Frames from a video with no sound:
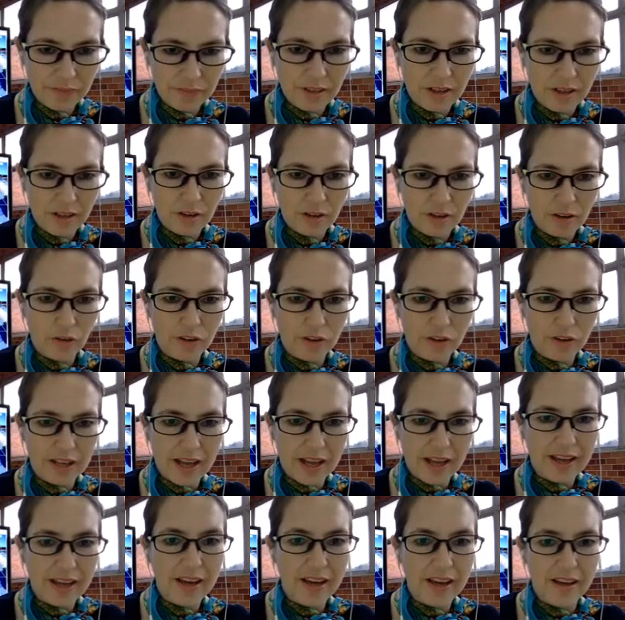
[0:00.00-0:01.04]
called the
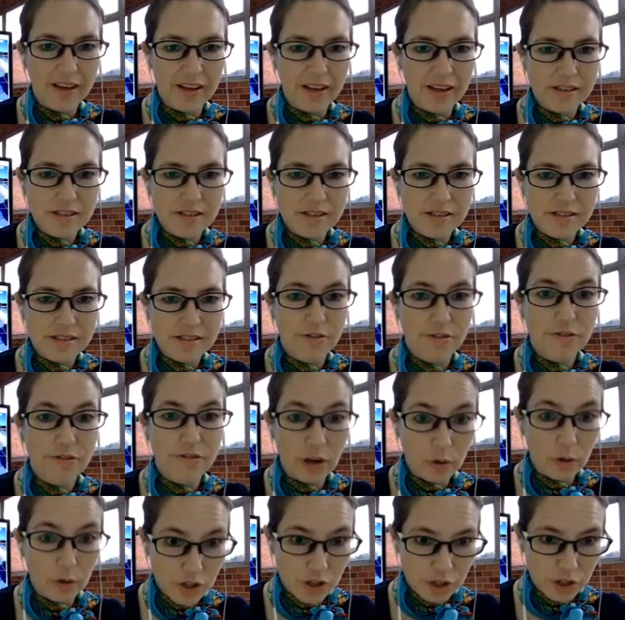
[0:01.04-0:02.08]
AIS
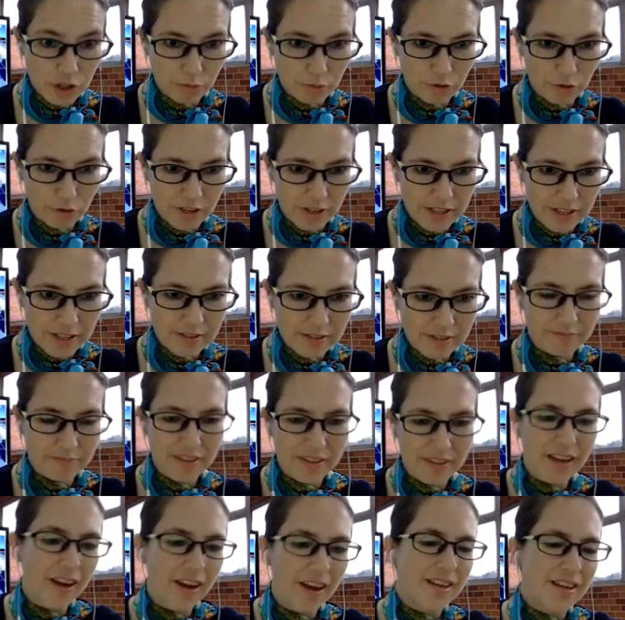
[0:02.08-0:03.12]
Fellowship Grade,
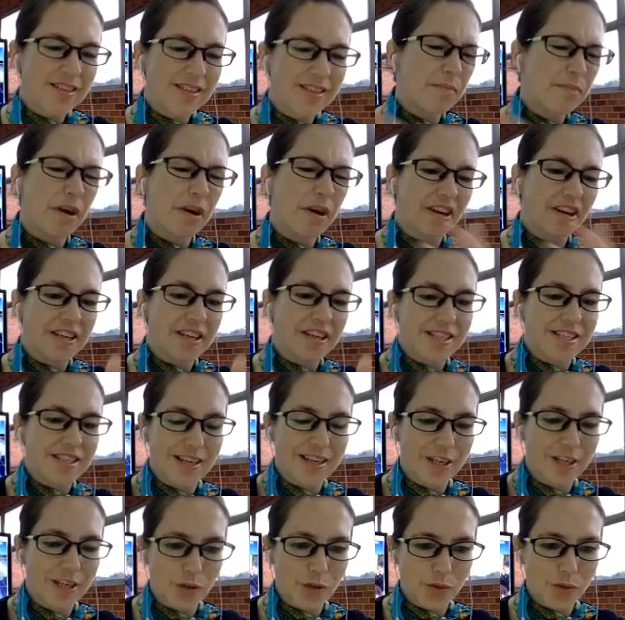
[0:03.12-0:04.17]
AIS American
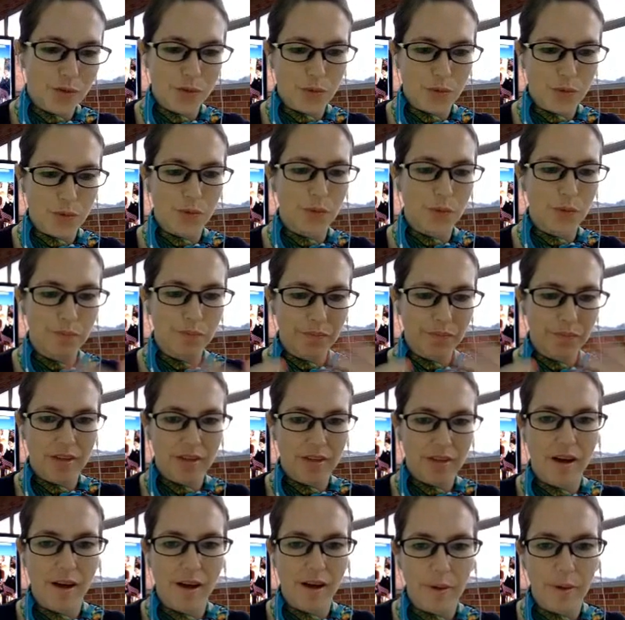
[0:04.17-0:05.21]
International School.
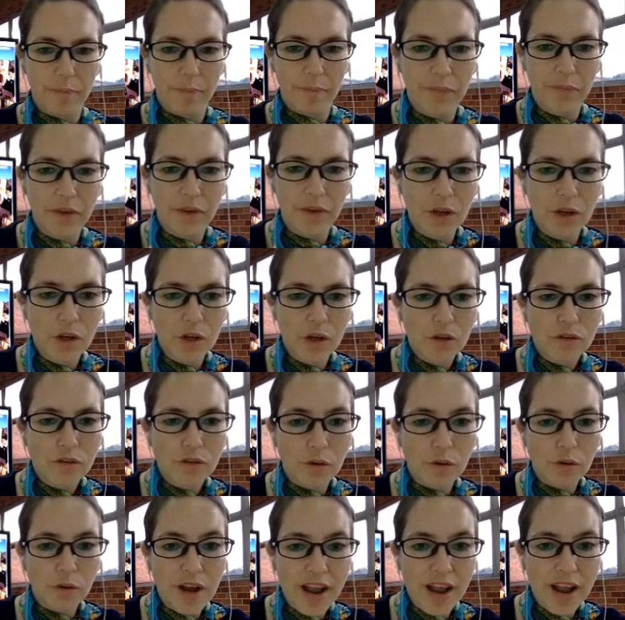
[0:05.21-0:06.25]
So
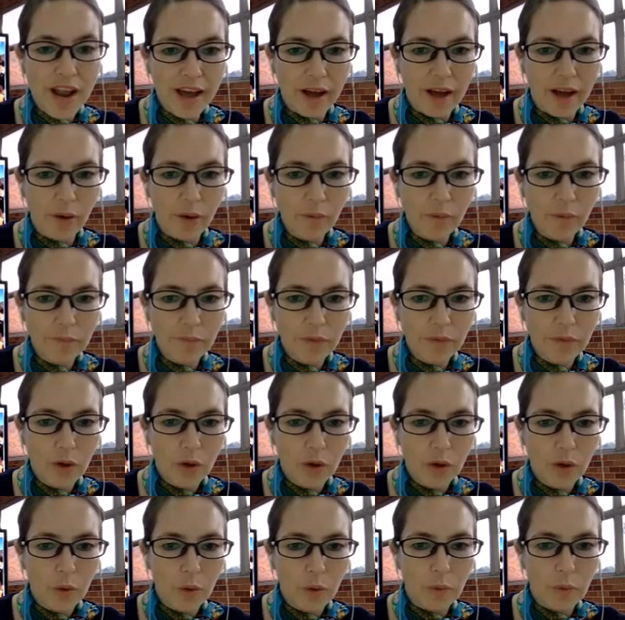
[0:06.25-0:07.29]
now,
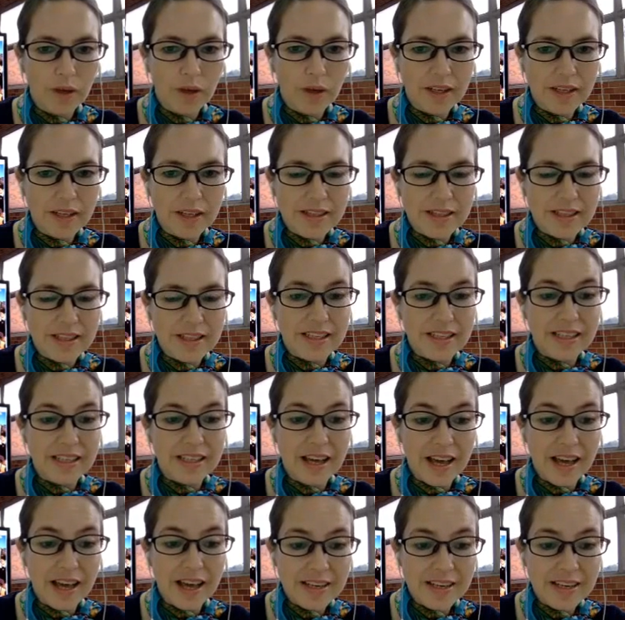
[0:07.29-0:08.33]
with the
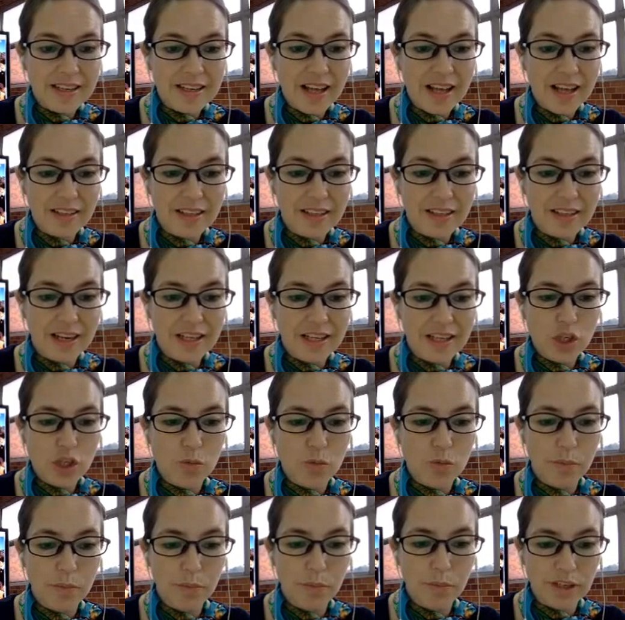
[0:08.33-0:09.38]
edit calculation
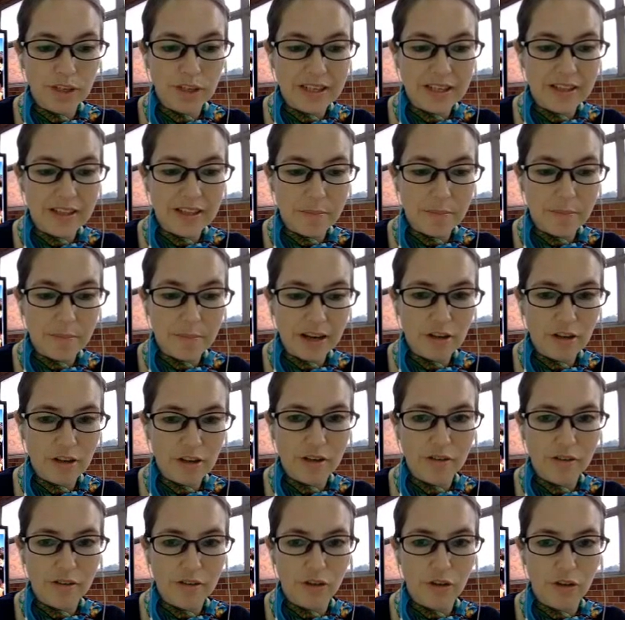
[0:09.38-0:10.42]
we put in the
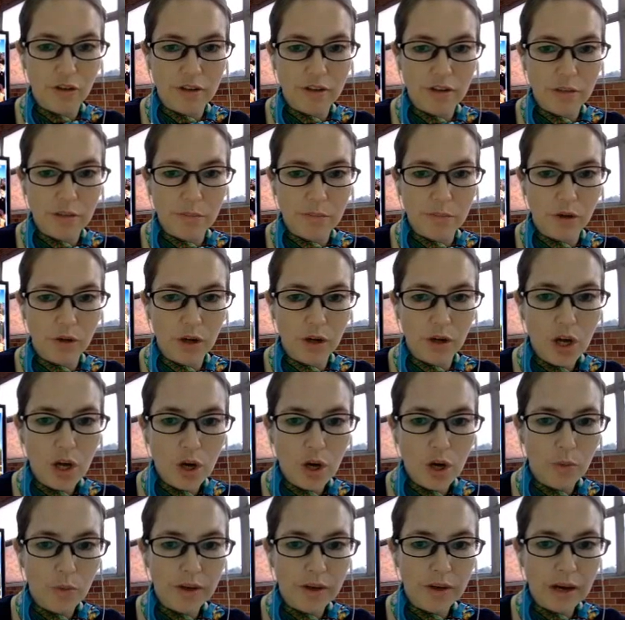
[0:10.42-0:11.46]
background and gradebook,
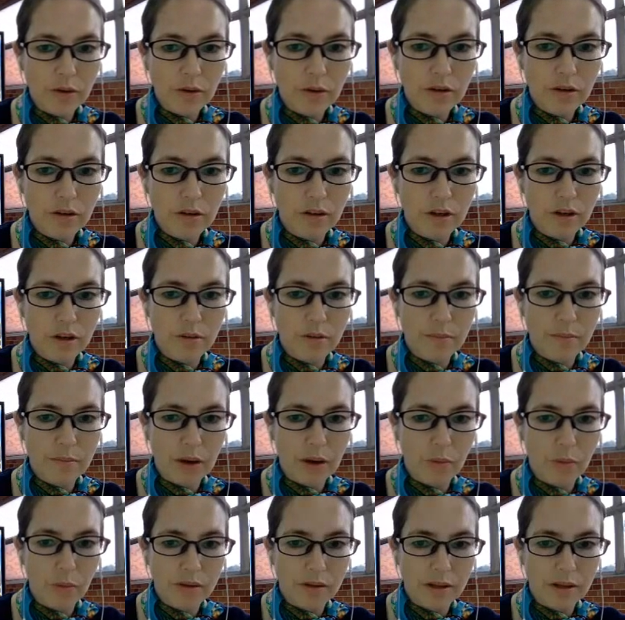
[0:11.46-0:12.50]
we're now going to come
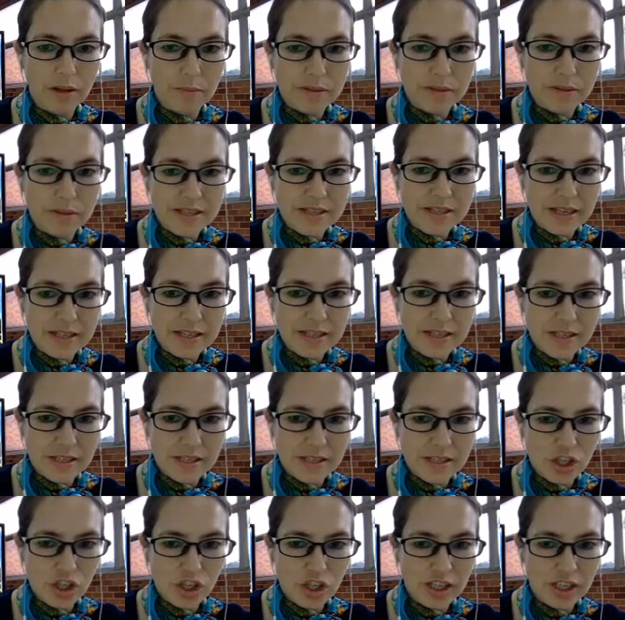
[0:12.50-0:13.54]
out with a
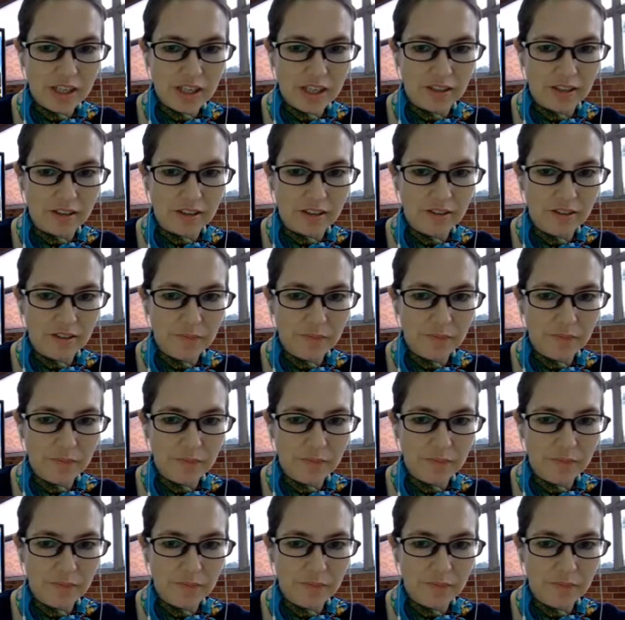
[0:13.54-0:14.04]
percentage here.